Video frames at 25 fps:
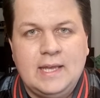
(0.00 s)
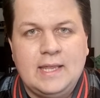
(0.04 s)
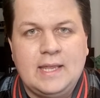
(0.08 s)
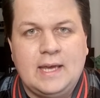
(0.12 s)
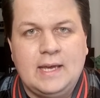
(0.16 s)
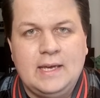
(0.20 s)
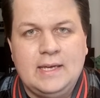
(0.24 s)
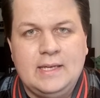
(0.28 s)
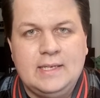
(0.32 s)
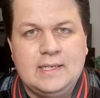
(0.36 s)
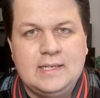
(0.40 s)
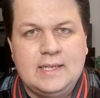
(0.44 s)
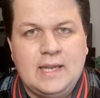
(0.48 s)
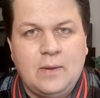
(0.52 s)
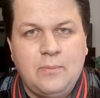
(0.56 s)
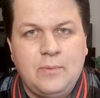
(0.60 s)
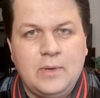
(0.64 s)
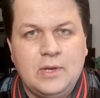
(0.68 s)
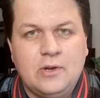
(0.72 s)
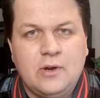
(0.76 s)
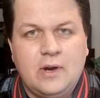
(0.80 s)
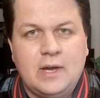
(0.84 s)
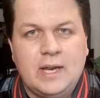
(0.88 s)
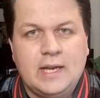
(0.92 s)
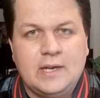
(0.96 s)
that, instead we
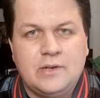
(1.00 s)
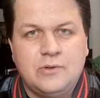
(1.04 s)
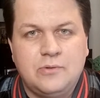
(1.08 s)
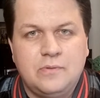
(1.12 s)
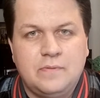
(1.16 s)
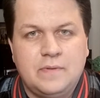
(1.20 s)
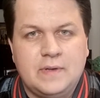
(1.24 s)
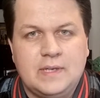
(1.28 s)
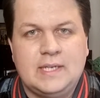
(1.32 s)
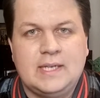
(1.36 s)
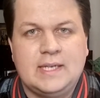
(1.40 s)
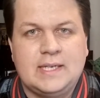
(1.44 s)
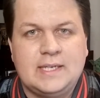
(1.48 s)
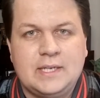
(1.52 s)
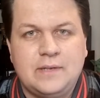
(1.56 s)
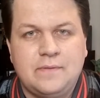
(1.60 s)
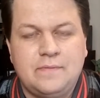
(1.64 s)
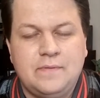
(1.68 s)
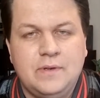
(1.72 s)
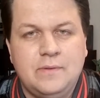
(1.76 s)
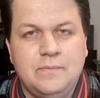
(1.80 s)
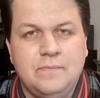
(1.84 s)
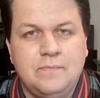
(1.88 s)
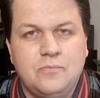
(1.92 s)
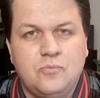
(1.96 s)
got an actual fantastic
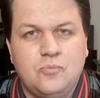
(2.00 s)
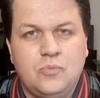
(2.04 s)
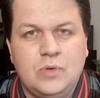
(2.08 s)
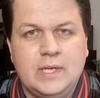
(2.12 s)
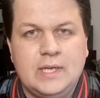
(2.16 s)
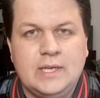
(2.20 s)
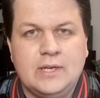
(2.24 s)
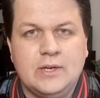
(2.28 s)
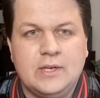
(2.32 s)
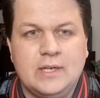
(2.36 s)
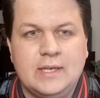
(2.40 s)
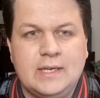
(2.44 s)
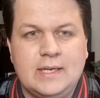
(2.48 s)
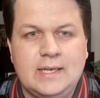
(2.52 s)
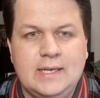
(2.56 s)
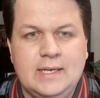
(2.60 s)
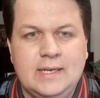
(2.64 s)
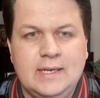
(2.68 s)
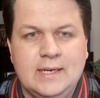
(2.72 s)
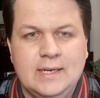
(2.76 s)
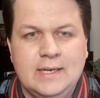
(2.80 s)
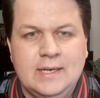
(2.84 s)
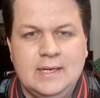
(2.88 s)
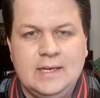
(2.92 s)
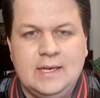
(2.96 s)
film. We got a
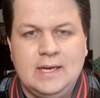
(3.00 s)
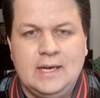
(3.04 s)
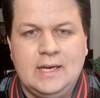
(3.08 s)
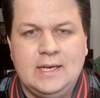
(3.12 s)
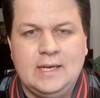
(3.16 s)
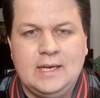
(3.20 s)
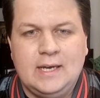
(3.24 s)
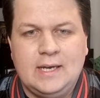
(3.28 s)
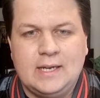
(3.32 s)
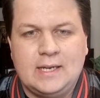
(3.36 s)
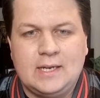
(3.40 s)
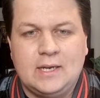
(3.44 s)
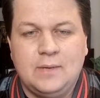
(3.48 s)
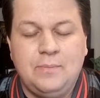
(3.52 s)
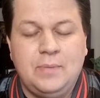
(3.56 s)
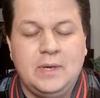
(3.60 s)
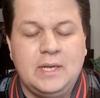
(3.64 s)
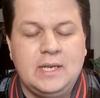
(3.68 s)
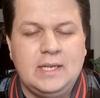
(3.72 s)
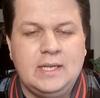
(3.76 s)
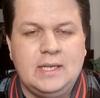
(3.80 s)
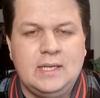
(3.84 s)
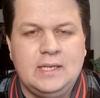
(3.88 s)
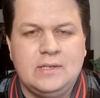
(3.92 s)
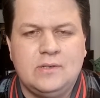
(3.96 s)

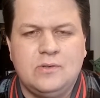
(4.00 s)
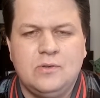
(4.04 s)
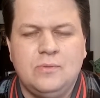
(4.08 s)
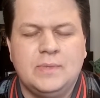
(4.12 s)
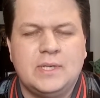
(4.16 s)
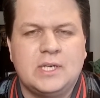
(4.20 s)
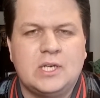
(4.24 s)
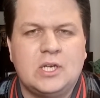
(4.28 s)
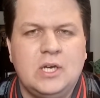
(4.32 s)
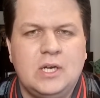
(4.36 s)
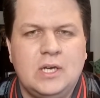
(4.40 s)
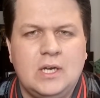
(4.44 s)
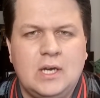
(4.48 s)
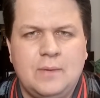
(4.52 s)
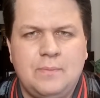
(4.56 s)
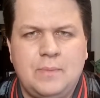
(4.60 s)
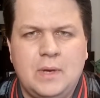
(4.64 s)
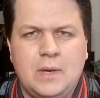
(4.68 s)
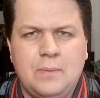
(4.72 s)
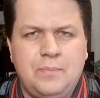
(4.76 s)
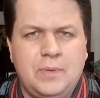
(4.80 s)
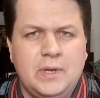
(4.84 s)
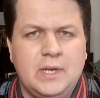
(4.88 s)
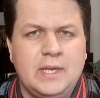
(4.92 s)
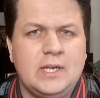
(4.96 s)

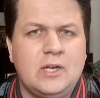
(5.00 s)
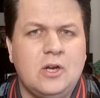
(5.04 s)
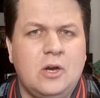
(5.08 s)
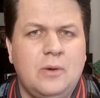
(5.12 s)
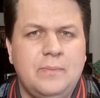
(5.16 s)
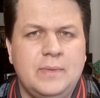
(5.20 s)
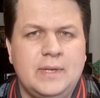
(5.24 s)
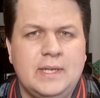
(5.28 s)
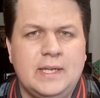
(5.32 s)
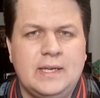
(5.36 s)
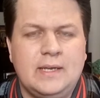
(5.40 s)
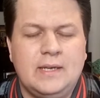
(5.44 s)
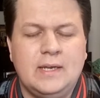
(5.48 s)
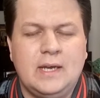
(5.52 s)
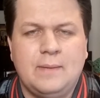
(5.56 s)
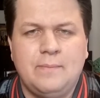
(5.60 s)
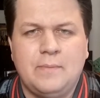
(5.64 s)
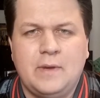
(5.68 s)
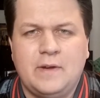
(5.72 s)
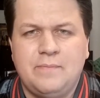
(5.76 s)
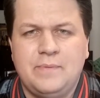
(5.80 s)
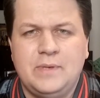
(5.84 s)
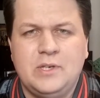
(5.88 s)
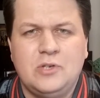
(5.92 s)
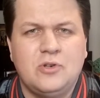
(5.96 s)
buddy comedy.
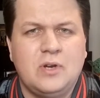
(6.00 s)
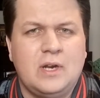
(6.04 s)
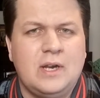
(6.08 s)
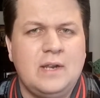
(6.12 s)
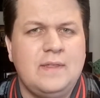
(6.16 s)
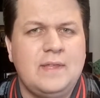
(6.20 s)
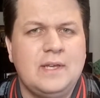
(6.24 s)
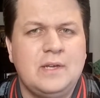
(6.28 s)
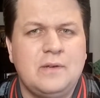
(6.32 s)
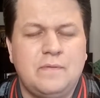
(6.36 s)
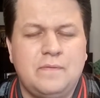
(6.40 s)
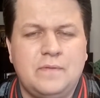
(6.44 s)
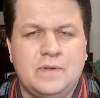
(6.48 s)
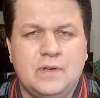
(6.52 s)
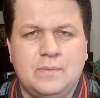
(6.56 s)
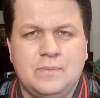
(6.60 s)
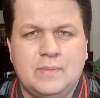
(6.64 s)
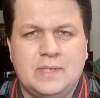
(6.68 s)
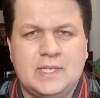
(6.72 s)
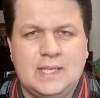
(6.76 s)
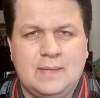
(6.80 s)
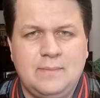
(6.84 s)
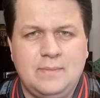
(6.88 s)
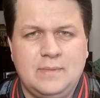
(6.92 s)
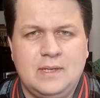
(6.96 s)
I've been trying to think of films
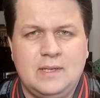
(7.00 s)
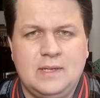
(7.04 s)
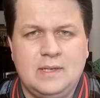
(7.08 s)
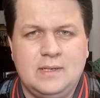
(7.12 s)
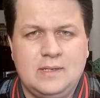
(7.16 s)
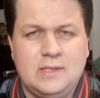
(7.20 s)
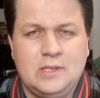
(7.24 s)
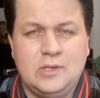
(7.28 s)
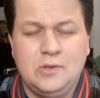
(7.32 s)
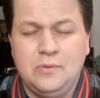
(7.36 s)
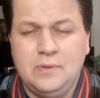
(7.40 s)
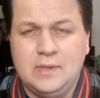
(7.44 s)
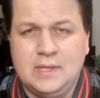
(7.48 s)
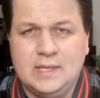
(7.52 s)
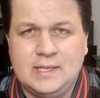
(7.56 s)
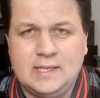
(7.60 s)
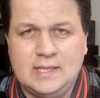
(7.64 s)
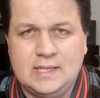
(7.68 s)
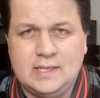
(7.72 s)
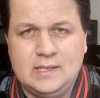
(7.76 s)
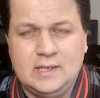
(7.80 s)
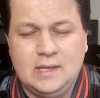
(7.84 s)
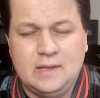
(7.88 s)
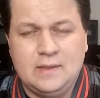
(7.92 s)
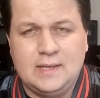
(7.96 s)
similar to this,
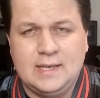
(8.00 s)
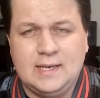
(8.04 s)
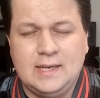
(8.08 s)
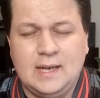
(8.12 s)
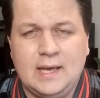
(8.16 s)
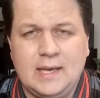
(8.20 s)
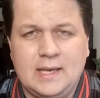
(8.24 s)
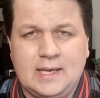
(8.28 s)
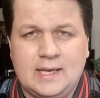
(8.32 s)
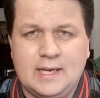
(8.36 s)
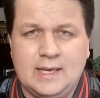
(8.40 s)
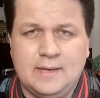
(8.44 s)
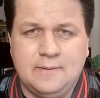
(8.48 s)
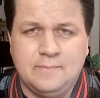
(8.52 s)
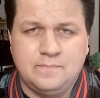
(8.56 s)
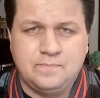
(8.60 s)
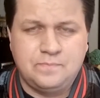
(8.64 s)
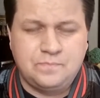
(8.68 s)
there's nothing like it.